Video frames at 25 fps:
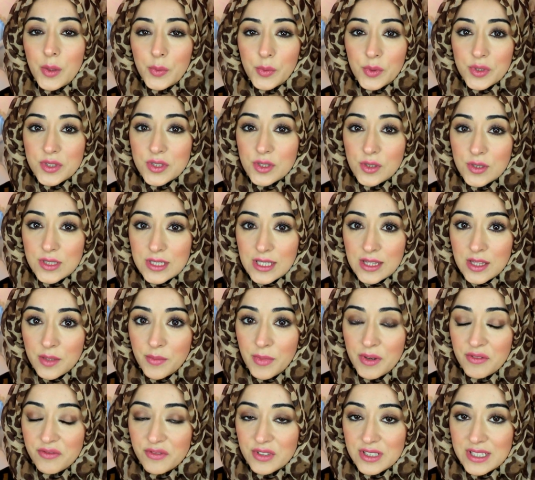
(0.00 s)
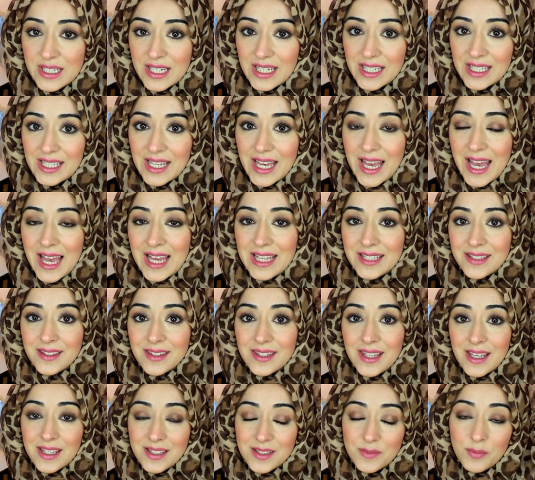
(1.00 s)
I was using them every day,
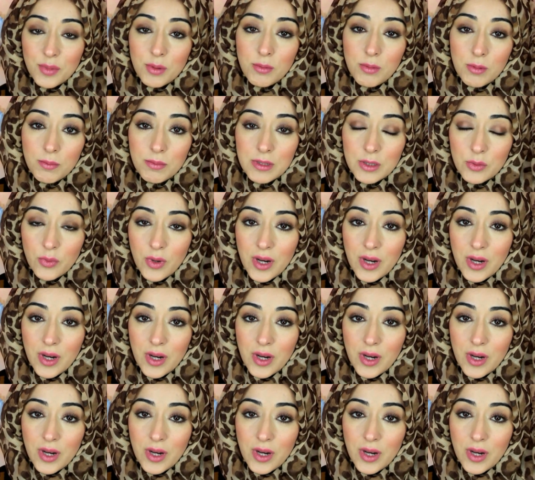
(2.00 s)
and that's probably